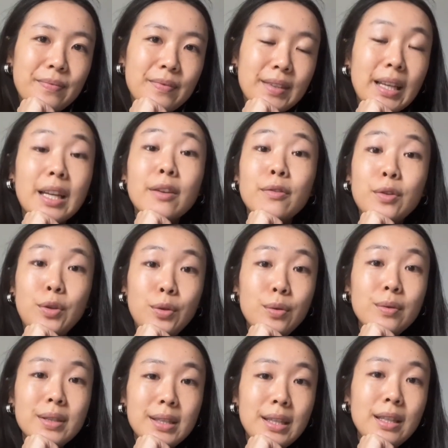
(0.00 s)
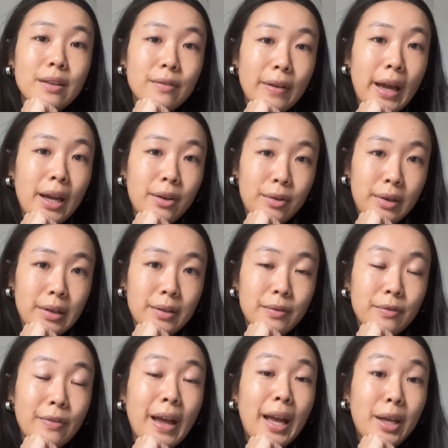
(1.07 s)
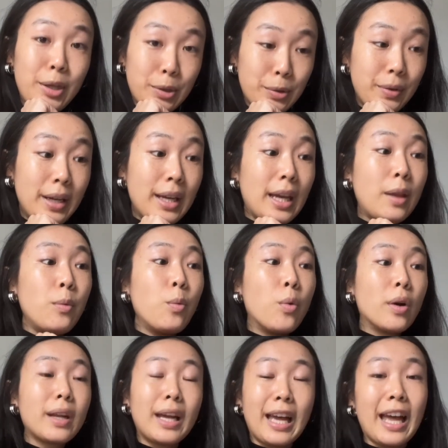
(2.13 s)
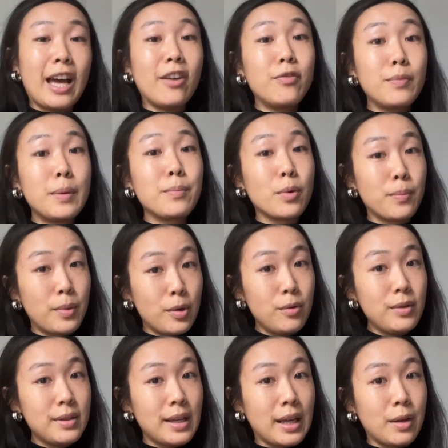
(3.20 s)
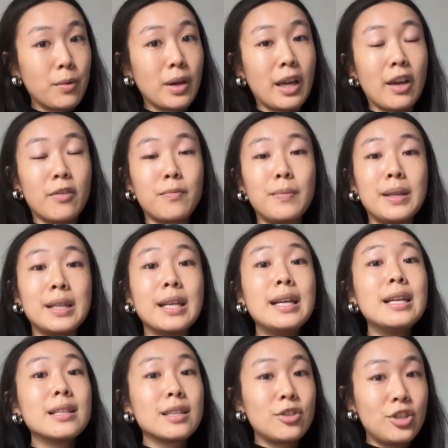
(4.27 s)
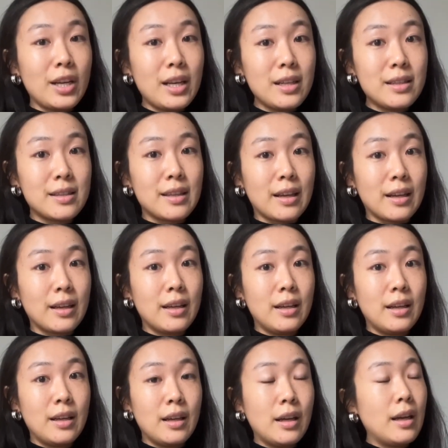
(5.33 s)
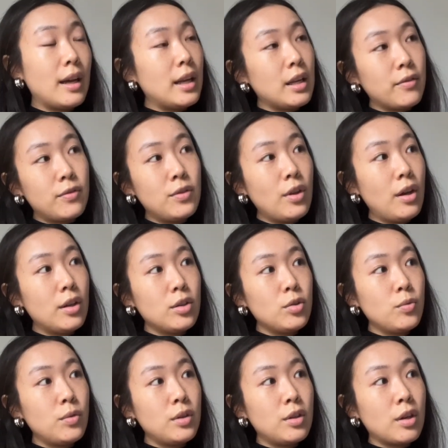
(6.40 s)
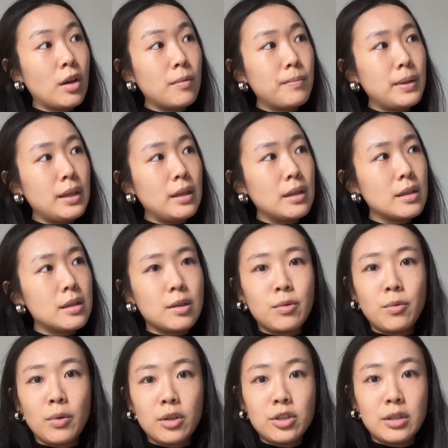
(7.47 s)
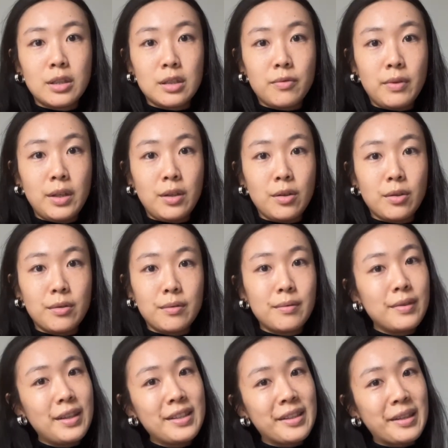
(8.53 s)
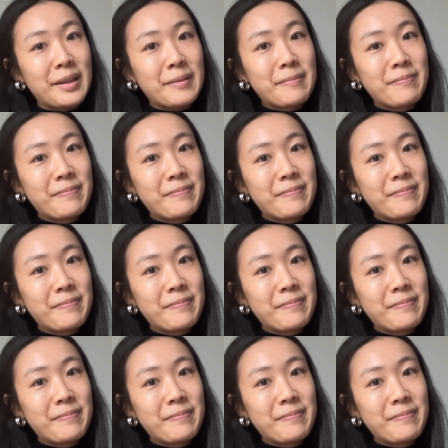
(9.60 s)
That if you see the value in what I have been proposing, what I have been suggesting, and if not, you would not be still watching this video, isn't it?